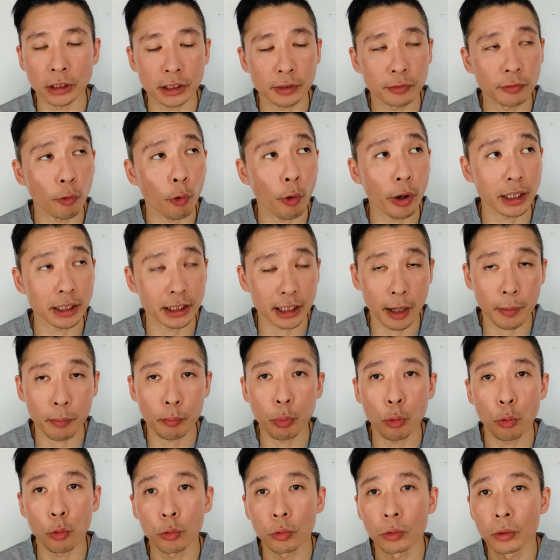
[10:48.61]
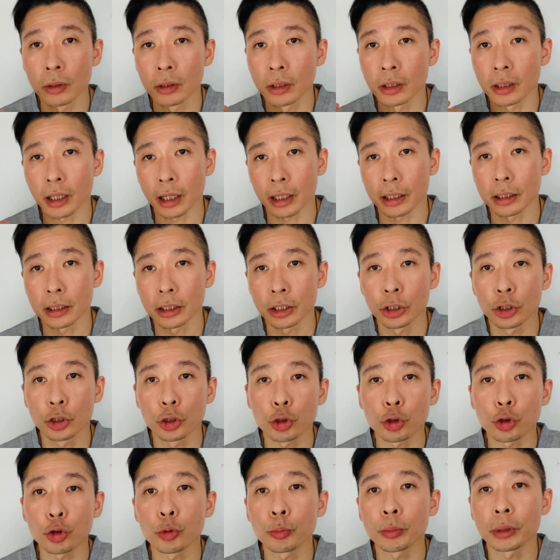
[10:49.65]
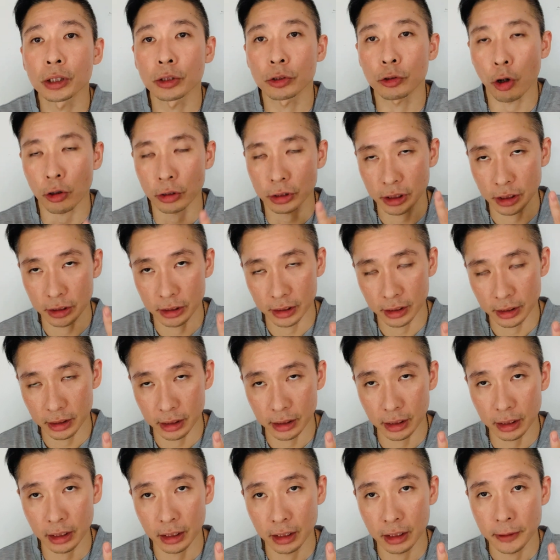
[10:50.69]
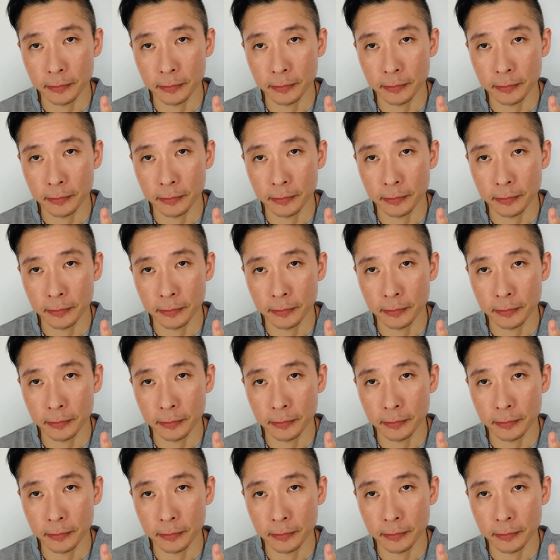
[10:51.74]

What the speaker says: For example, like human toxicity,